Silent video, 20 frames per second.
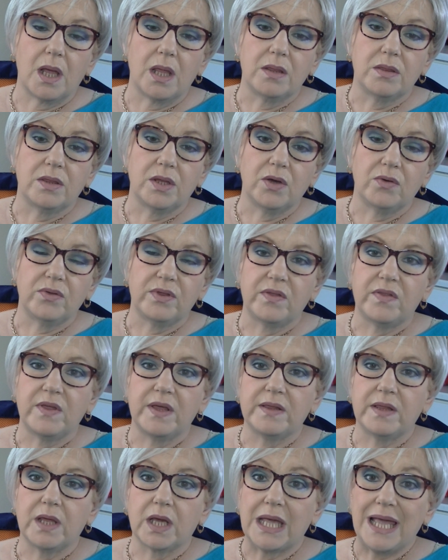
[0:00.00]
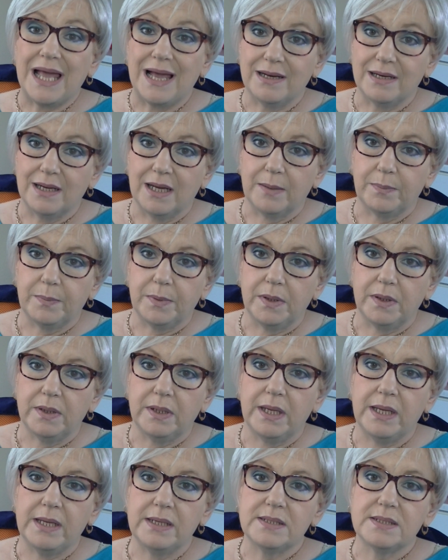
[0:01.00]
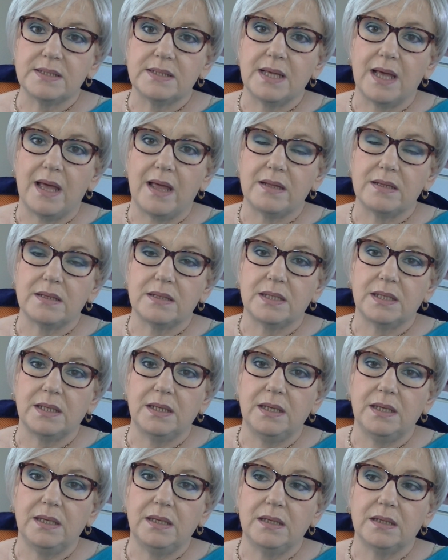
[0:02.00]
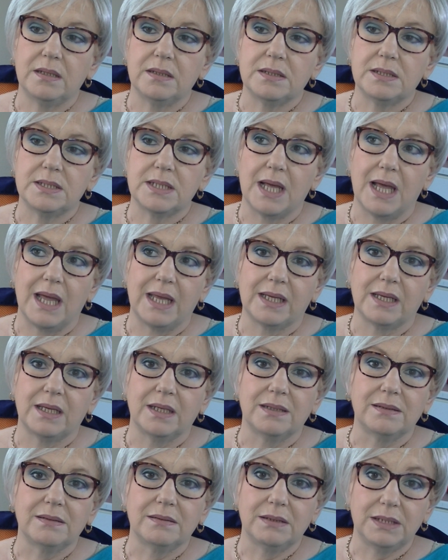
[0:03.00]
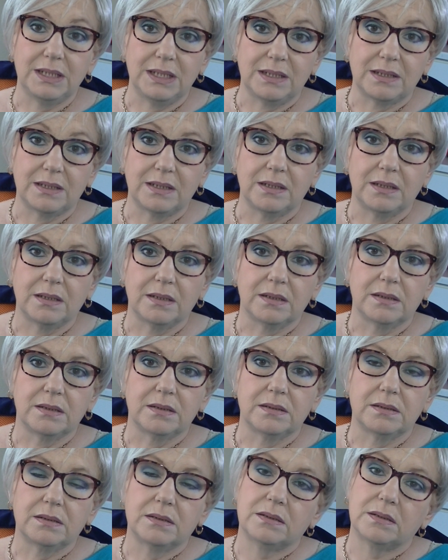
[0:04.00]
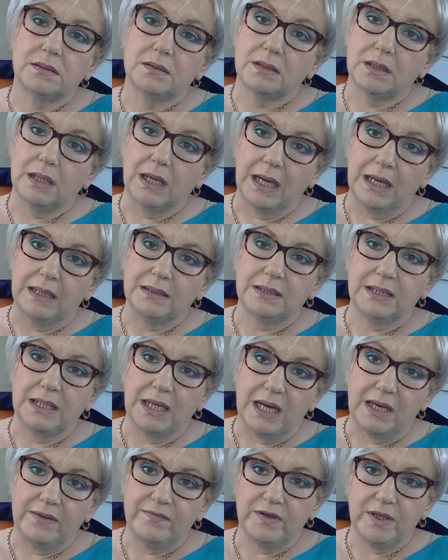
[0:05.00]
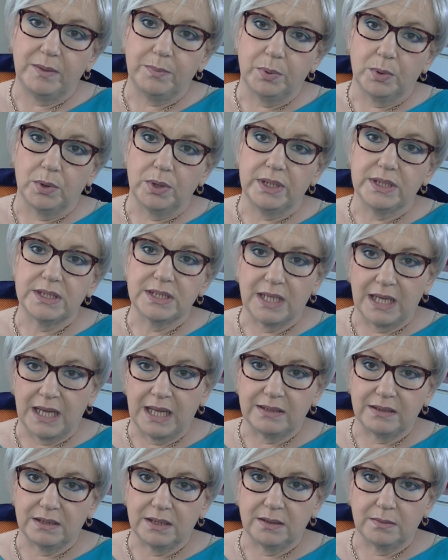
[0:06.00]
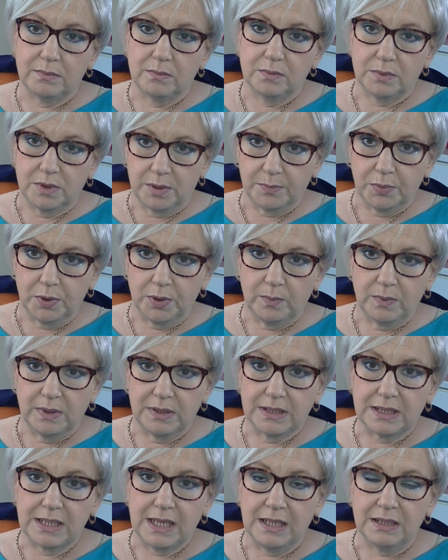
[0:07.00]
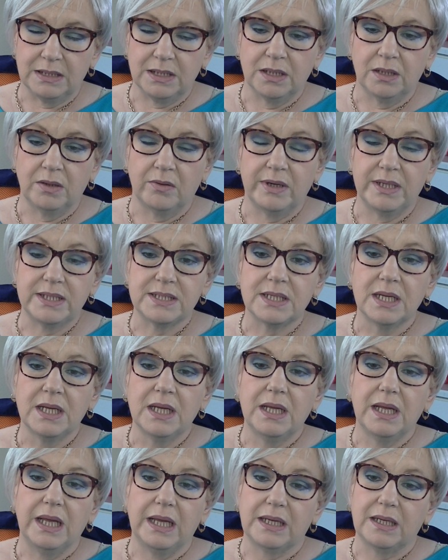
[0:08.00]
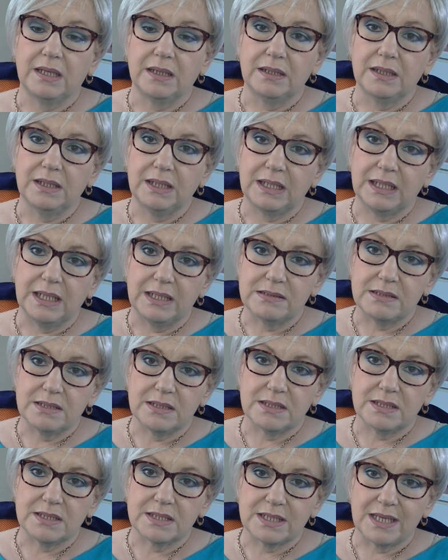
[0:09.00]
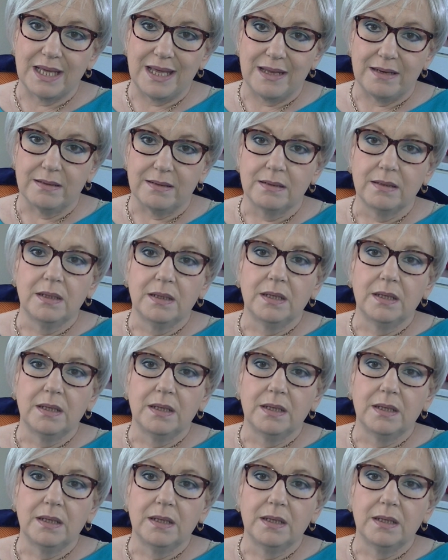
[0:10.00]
other thing that can happen is that the dye can leak at the IV point, at the point where the cannula is. It can leak into the skin,